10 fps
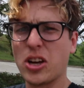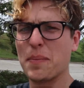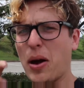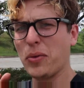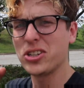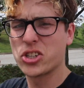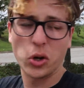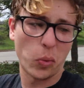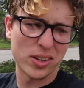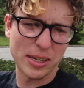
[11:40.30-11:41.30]
I'm not really
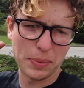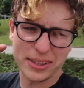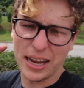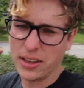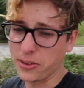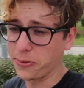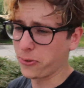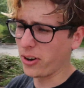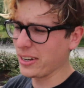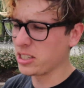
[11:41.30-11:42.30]
sure what is up with that. The
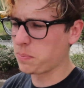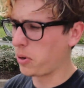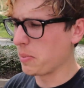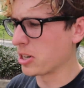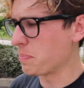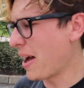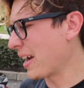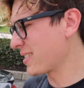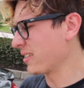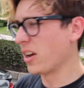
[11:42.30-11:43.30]
front is pretty much
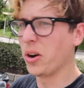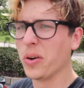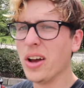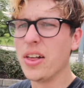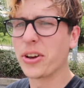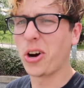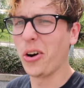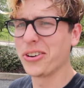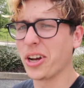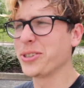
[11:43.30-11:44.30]
max low. The
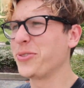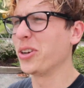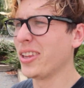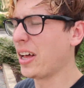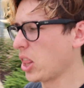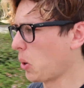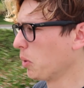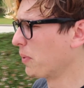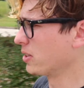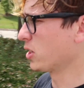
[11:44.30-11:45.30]
car does feel a lot lower,
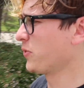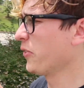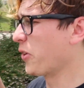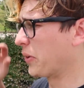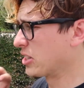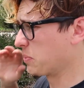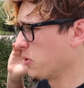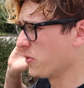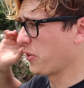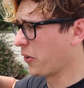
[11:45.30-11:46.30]
but it does feel very
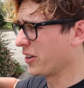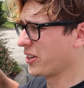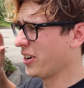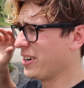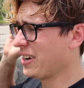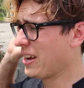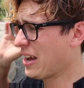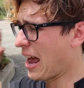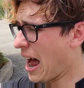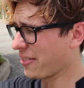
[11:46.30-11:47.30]
smooth and very good
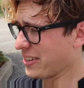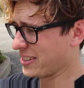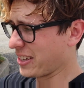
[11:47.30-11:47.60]
at this